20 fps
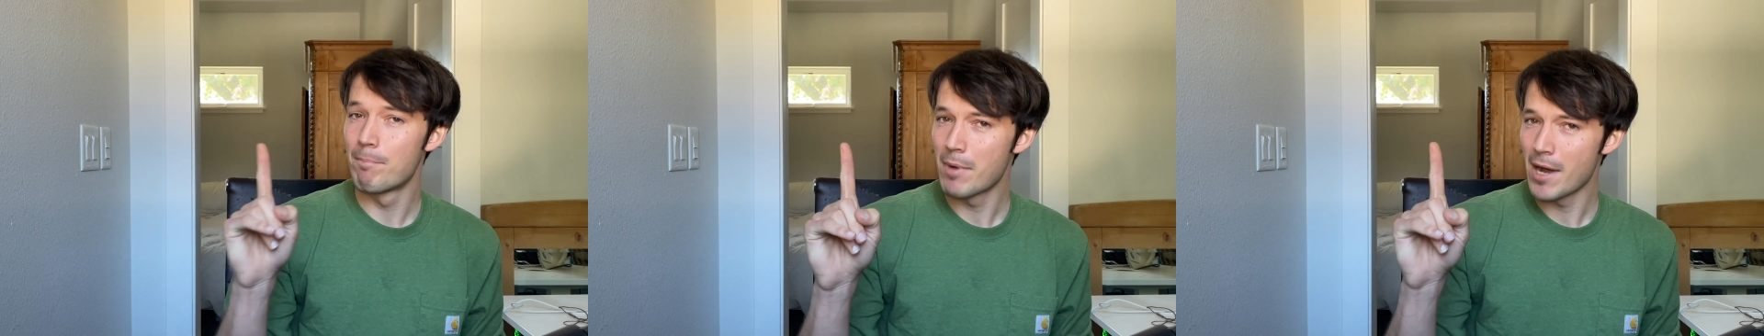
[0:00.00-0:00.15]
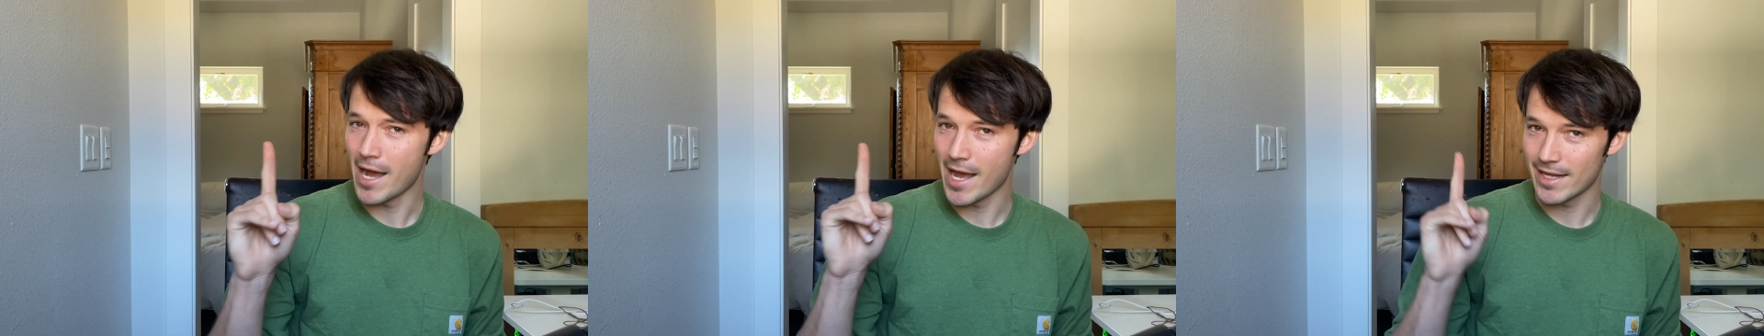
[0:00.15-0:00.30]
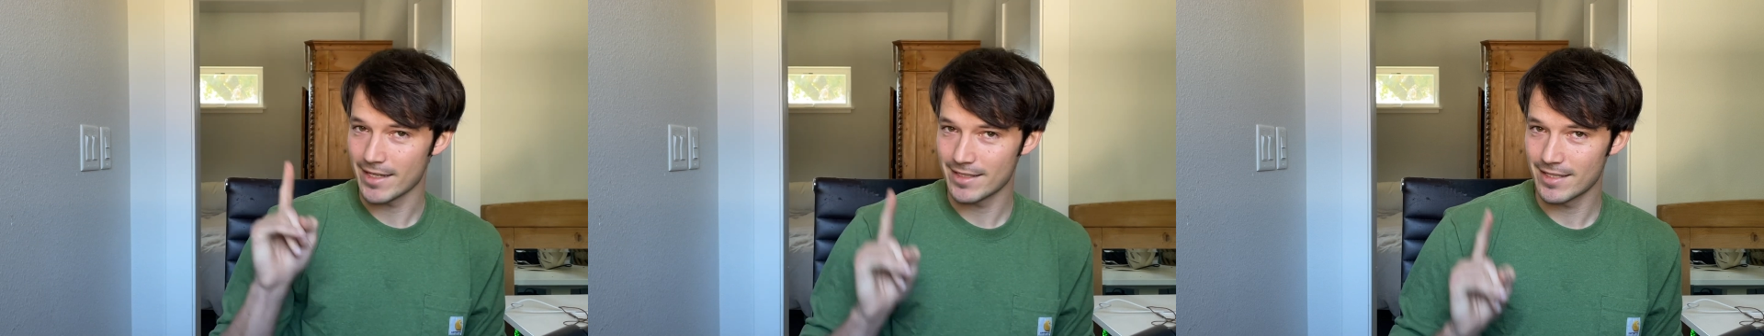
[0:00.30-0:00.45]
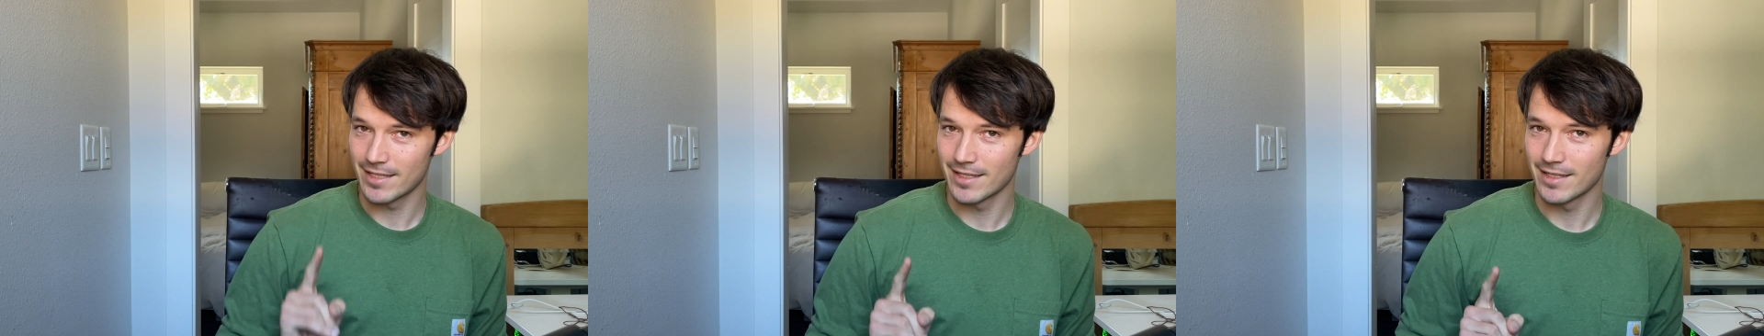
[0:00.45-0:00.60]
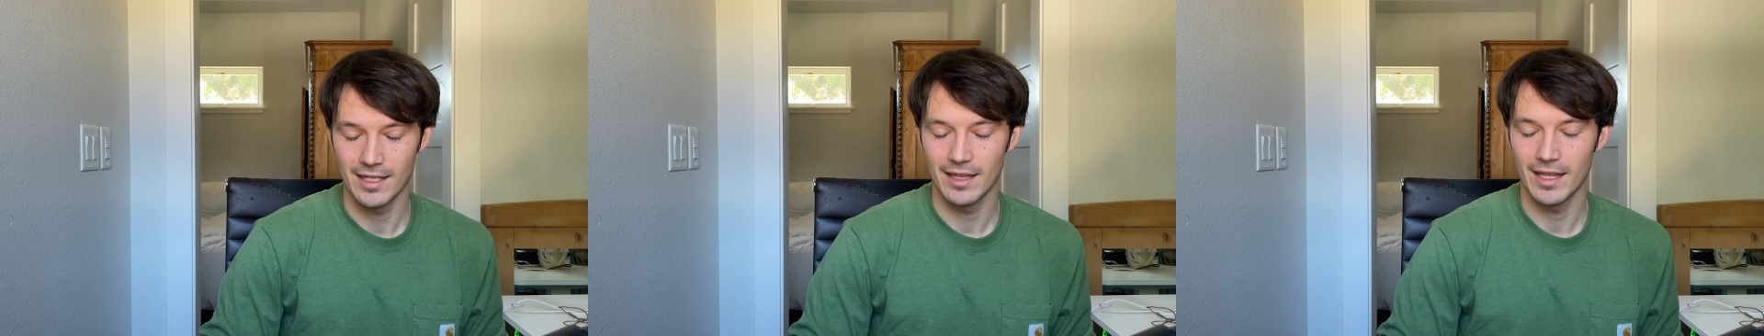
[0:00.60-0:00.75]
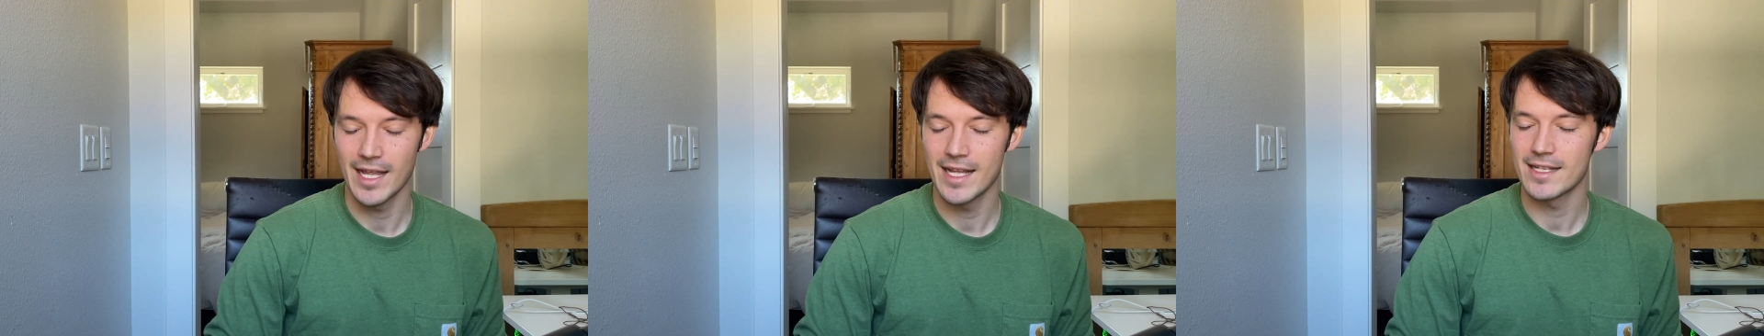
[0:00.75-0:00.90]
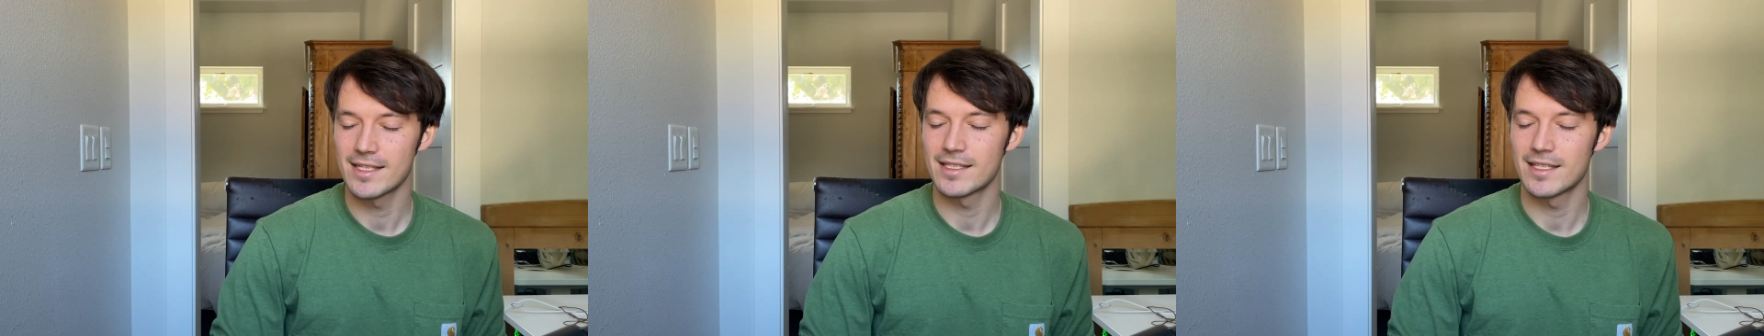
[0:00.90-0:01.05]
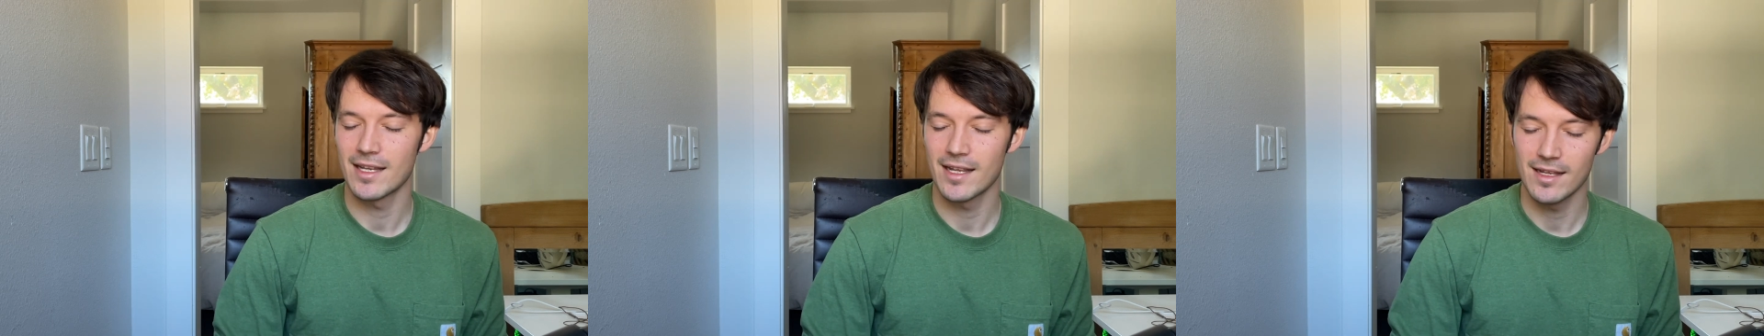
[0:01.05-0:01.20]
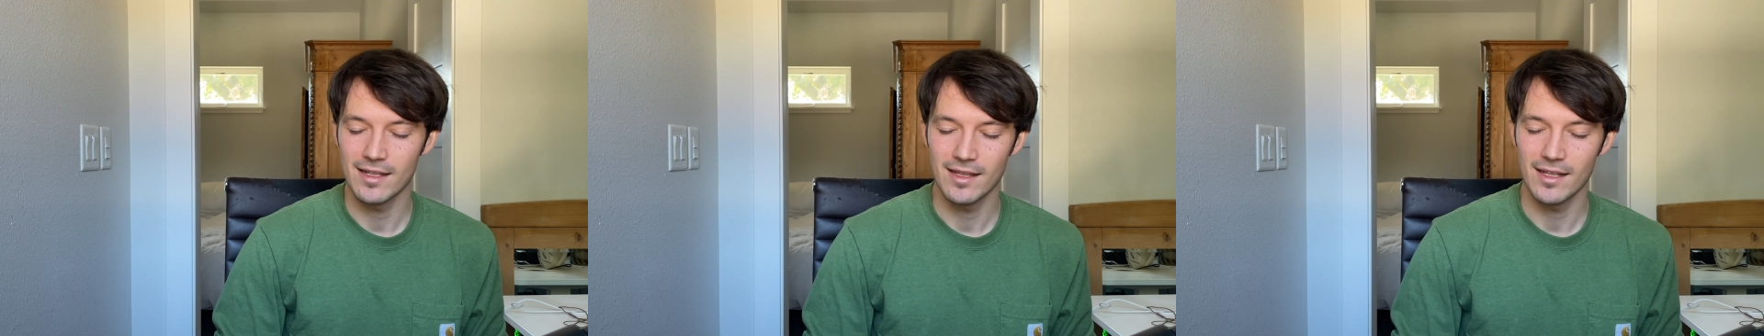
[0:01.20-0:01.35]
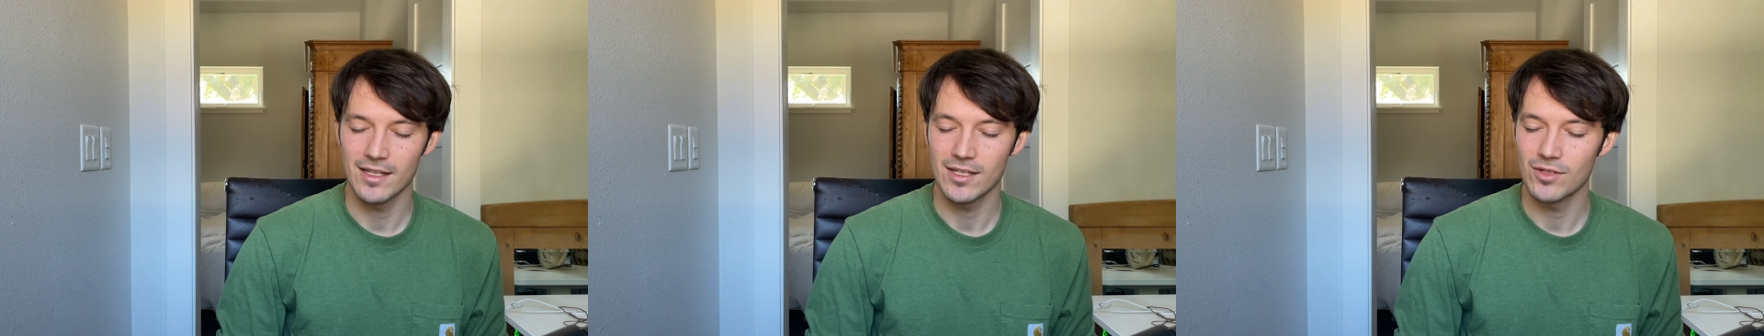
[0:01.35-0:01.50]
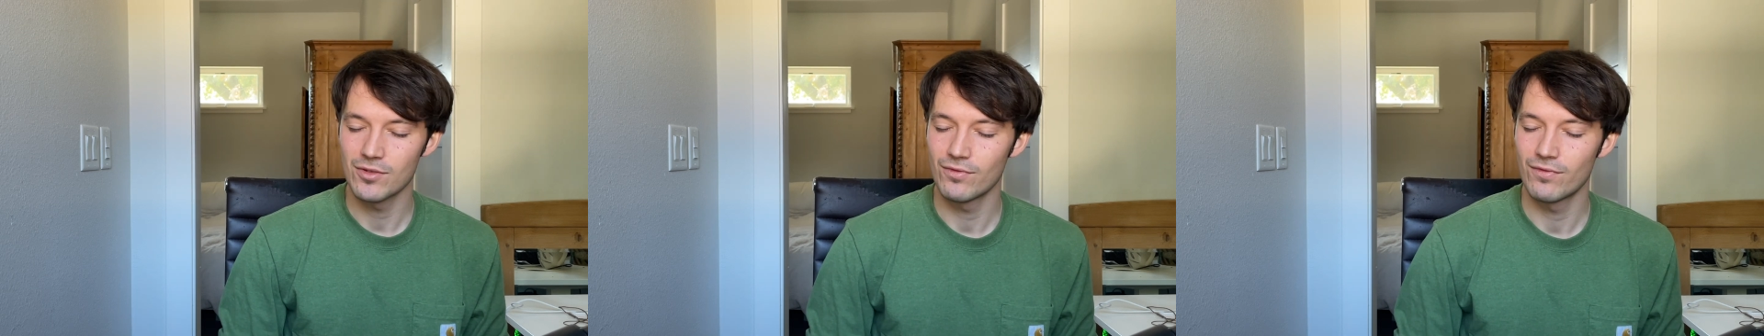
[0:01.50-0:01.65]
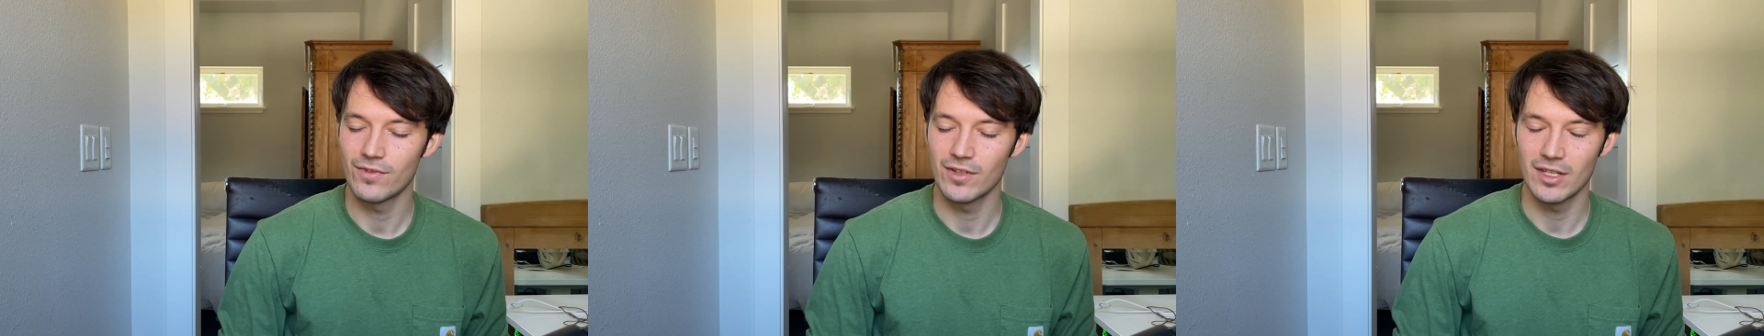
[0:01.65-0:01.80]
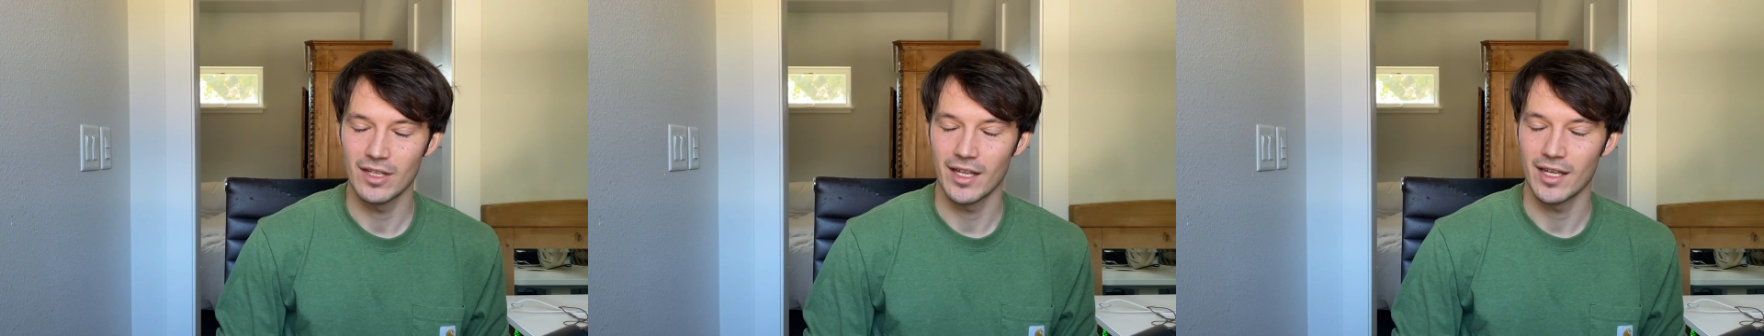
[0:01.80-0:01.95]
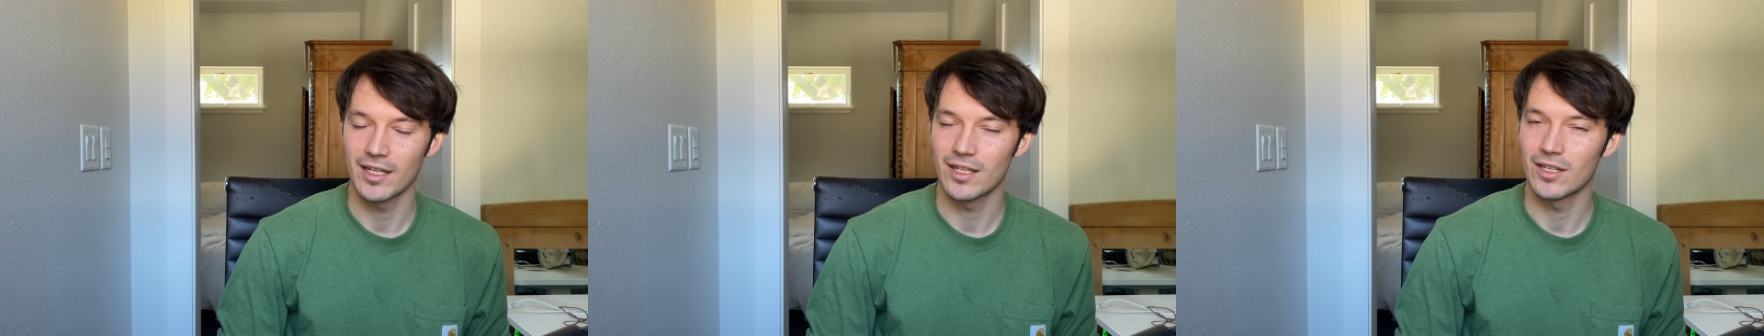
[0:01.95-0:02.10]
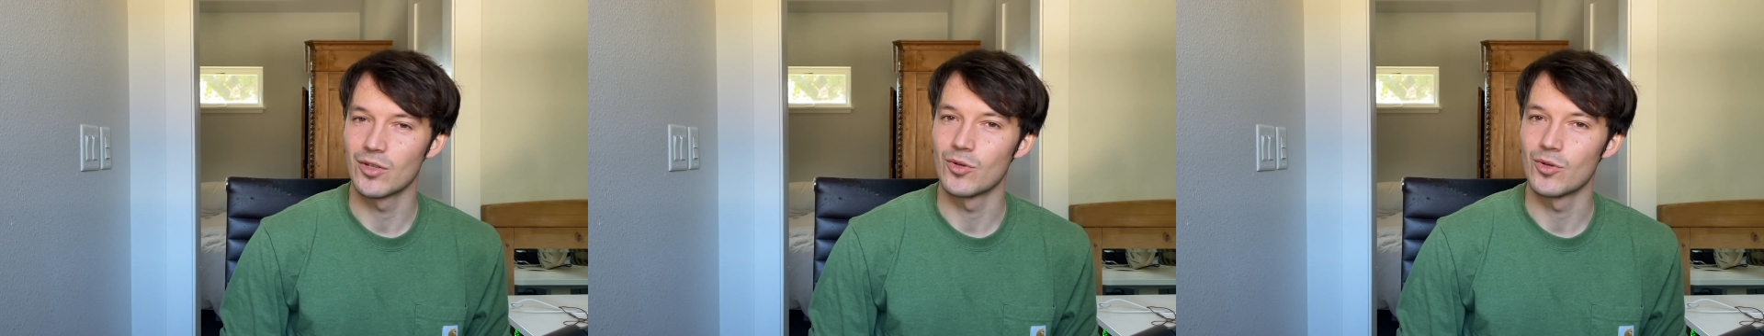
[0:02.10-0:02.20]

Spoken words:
but let's say that you feel like